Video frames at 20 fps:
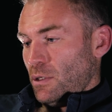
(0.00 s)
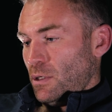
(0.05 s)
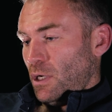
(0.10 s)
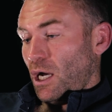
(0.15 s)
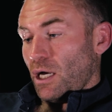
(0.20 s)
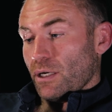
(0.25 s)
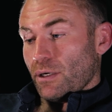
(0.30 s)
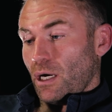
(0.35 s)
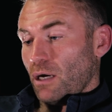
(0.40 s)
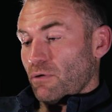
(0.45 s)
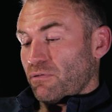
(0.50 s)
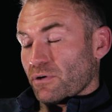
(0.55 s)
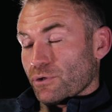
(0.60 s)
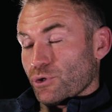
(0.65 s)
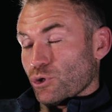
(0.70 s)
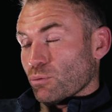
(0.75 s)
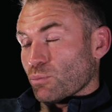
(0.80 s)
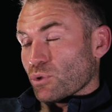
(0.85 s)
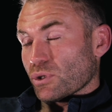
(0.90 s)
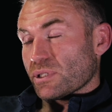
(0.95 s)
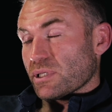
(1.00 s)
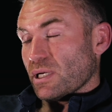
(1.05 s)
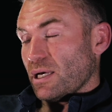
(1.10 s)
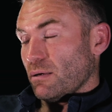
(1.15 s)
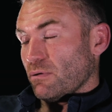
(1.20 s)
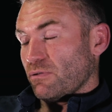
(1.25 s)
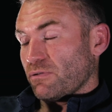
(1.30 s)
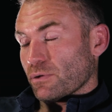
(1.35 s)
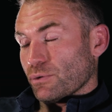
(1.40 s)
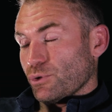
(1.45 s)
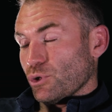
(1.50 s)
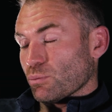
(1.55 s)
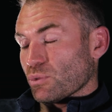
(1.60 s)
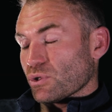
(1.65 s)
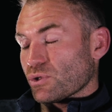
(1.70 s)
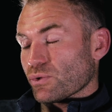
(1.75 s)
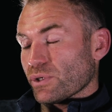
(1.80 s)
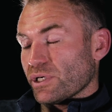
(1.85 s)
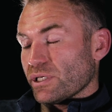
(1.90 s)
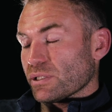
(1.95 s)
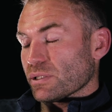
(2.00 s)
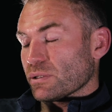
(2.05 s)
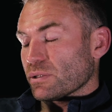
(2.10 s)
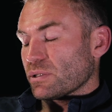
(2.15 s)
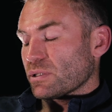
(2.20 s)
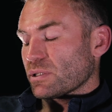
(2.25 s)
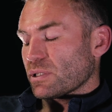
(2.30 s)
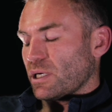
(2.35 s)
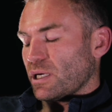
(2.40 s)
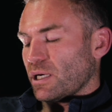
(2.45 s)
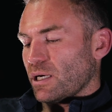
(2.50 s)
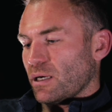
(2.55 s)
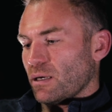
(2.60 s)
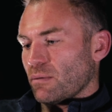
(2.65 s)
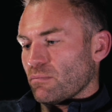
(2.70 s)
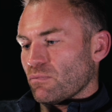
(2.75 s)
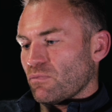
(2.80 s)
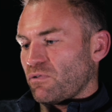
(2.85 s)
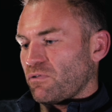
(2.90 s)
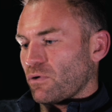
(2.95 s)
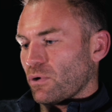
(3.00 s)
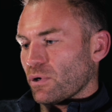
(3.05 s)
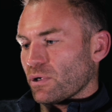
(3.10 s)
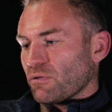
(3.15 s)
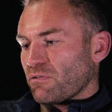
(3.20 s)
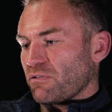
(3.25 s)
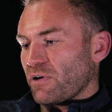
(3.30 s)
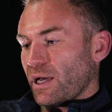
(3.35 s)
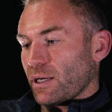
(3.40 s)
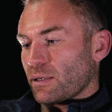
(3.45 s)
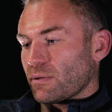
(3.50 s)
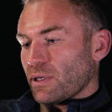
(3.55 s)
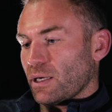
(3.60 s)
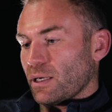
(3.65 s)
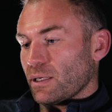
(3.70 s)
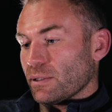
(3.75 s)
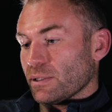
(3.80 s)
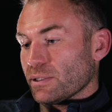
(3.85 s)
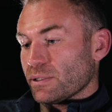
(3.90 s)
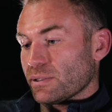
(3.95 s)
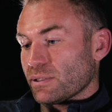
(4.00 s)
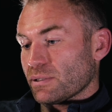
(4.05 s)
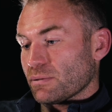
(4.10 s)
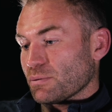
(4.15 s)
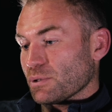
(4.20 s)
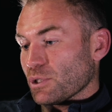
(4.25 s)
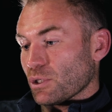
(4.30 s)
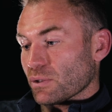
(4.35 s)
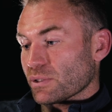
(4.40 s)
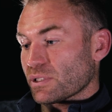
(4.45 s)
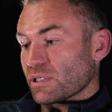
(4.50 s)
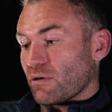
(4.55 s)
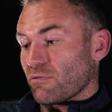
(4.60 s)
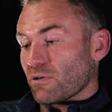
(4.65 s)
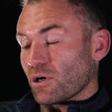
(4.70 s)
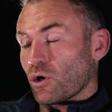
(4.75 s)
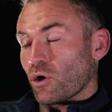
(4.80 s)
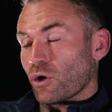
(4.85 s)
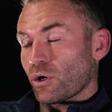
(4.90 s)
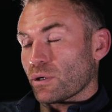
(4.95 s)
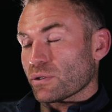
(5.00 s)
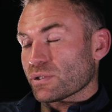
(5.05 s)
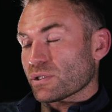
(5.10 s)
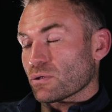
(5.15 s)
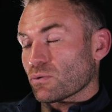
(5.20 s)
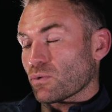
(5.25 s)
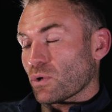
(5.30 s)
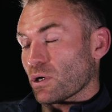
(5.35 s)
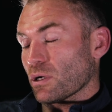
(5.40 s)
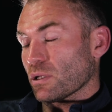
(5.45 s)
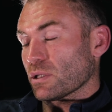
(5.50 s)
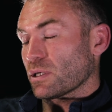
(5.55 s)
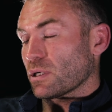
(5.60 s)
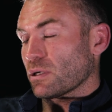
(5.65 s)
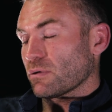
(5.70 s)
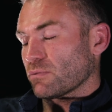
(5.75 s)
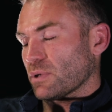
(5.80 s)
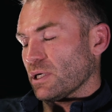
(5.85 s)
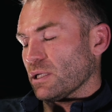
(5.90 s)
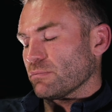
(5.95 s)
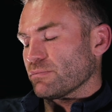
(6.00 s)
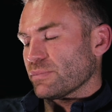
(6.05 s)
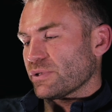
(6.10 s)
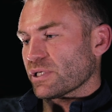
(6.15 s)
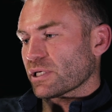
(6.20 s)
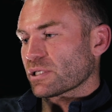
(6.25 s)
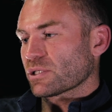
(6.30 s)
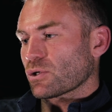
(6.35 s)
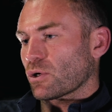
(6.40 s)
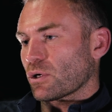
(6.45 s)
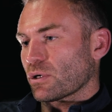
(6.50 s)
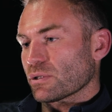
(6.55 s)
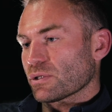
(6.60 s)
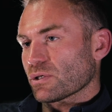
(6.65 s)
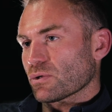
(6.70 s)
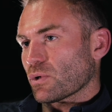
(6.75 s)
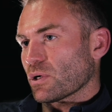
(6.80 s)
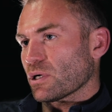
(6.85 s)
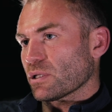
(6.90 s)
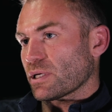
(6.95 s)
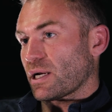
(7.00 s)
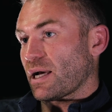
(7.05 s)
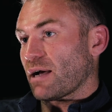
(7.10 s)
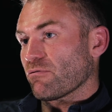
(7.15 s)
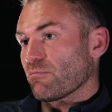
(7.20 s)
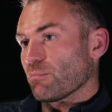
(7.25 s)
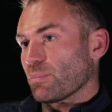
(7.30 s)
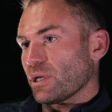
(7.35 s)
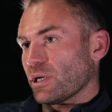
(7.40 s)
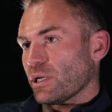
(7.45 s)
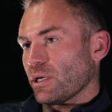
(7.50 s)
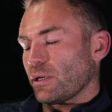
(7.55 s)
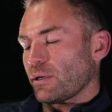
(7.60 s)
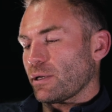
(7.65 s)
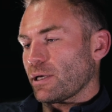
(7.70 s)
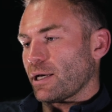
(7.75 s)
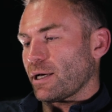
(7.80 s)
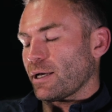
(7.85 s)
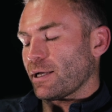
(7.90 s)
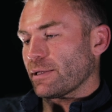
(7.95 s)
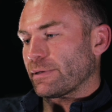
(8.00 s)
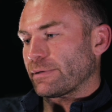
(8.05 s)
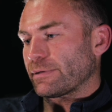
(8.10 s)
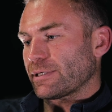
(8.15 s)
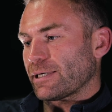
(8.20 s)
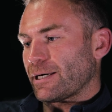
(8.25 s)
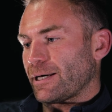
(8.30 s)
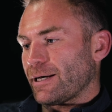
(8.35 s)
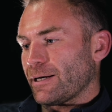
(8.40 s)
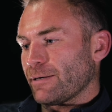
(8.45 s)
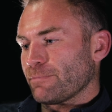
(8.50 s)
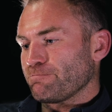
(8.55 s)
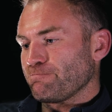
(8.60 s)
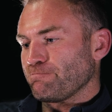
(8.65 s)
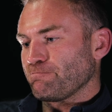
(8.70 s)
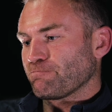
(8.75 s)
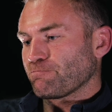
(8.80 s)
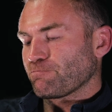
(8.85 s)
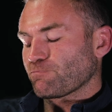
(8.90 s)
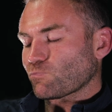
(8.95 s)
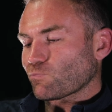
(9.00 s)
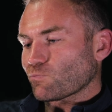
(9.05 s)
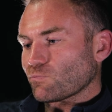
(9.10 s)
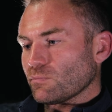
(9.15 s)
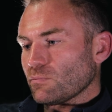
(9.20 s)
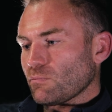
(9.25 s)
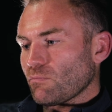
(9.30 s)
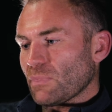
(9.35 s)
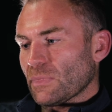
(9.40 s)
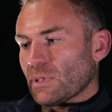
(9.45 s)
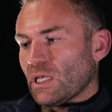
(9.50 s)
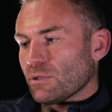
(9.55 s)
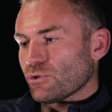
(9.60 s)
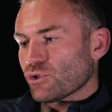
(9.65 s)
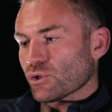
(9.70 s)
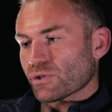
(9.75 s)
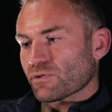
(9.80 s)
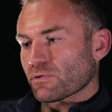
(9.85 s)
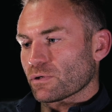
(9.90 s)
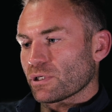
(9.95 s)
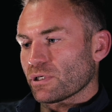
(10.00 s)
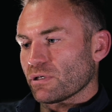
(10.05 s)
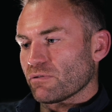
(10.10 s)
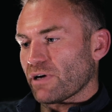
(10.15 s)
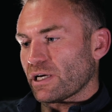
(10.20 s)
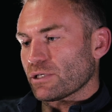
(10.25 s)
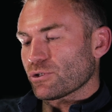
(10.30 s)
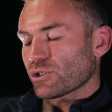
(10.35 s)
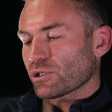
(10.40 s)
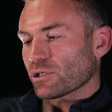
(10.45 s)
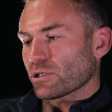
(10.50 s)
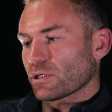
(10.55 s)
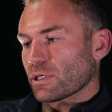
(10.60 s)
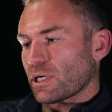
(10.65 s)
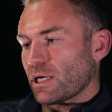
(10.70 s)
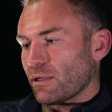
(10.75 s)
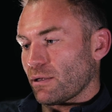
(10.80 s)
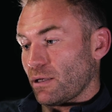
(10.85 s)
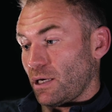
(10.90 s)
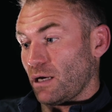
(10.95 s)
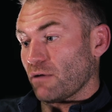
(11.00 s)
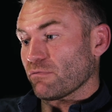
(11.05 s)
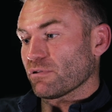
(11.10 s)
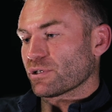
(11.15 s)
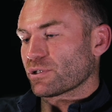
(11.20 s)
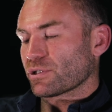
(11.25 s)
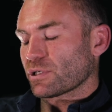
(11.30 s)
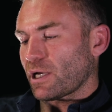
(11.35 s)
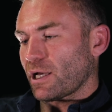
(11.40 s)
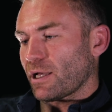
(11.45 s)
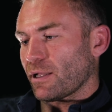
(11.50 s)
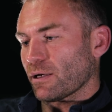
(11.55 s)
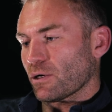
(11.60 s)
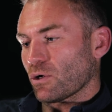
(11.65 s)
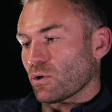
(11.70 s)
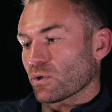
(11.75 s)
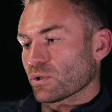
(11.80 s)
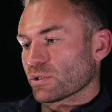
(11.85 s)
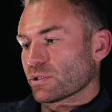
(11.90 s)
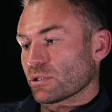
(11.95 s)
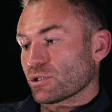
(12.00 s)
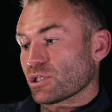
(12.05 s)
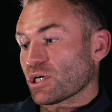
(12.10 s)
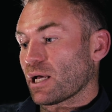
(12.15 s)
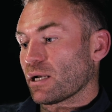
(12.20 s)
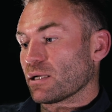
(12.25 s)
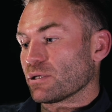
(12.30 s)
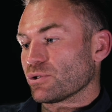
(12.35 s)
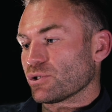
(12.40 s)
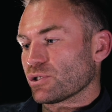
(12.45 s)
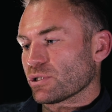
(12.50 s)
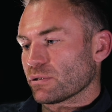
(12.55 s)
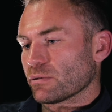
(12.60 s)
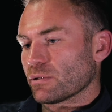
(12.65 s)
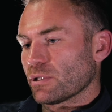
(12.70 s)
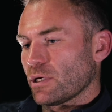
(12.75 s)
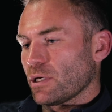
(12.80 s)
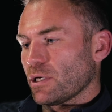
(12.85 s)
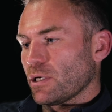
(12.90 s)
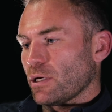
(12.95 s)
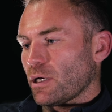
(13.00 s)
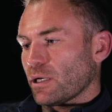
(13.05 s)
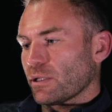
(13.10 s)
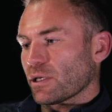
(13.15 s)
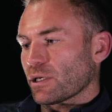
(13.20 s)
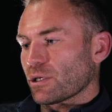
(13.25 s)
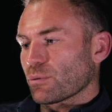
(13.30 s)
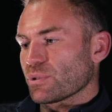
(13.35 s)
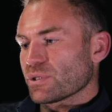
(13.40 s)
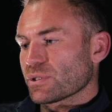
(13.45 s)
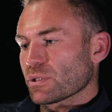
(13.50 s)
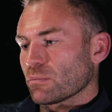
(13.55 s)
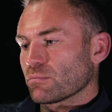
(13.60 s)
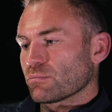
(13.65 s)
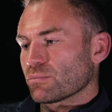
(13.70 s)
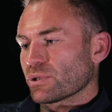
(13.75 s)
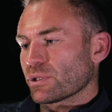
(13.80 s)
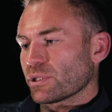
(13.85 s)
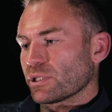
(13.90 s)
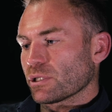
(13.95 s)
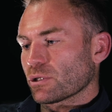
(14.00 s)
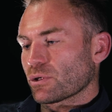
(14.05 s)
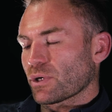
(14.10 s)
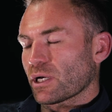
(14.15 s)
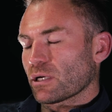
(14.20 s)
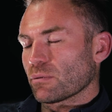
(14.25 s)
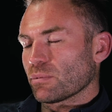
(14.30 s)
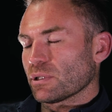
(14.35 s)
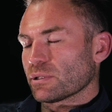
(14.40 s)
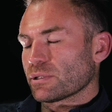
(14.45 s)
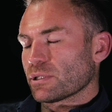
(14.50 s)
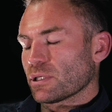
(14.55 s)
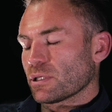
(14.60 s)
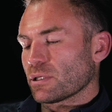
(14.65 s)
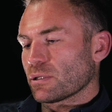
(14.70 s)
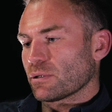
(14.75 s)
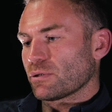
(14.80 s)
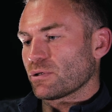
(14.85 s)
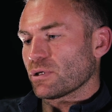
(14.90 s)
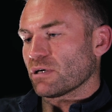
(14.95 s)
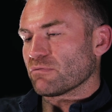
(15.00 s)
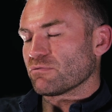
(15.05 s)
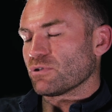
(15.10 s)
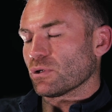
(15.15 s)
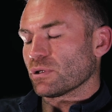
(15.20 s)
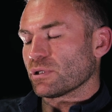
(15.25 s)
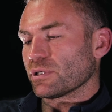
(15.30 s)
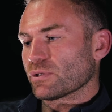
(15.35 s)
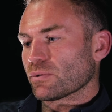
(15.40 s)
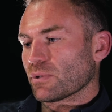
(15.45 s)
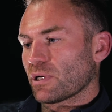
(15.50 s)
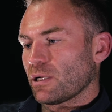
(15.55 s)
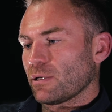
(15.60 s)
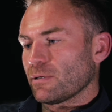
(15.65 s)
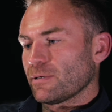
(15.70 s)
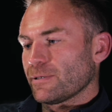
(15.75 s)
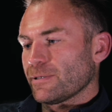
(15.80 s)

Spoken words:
For numerous reasons, for the fact that it's, you know, six corners of the world that I haven't been in, and just for the adventure of it, and of course the challenge, and I think it'd be something pretty incredible to have done as well.